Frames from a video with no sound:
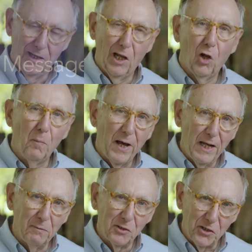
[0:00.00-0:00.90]
Hello, my
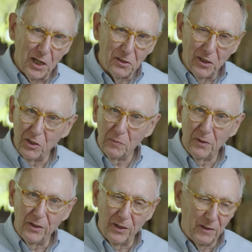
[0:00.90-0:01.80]
name is Jack
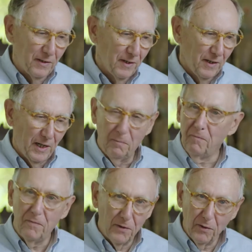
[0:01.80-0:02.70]
Dangermond, and I
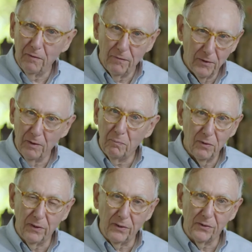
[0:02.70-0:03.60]
am very, very
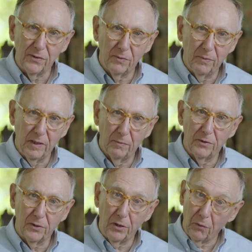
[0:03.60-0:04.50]
pleased to be able
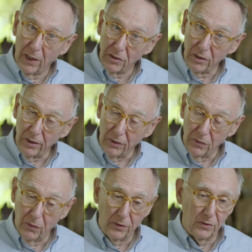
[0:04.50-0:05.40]
to congratulate
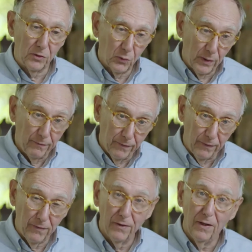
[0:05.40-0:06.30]
you on your
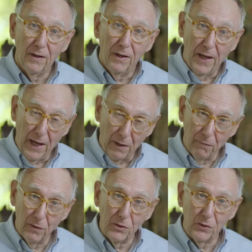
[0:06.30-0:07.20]
25th
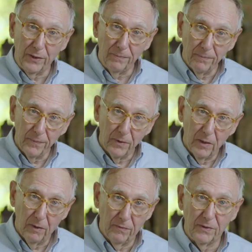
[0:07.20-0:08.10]
anniversary
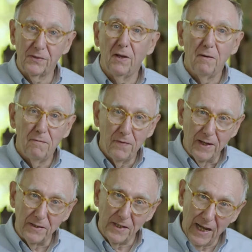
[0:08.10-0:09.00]
of this
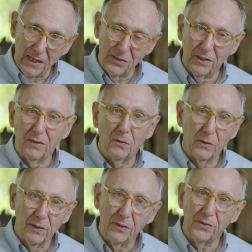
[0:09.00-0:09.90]
fantastic
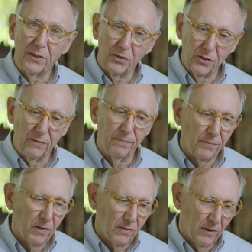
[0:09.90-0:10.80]
organization
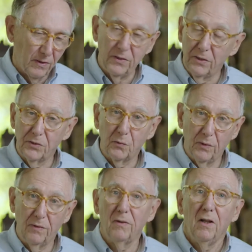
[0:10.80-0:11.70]
that deals
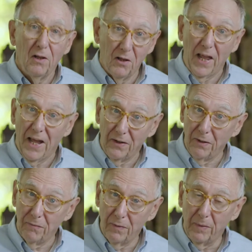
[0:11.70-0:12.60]
with land
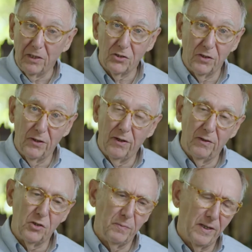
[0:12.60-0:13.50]
information there
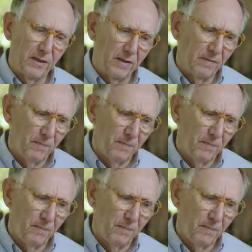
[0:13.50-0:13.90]
in Jamaica.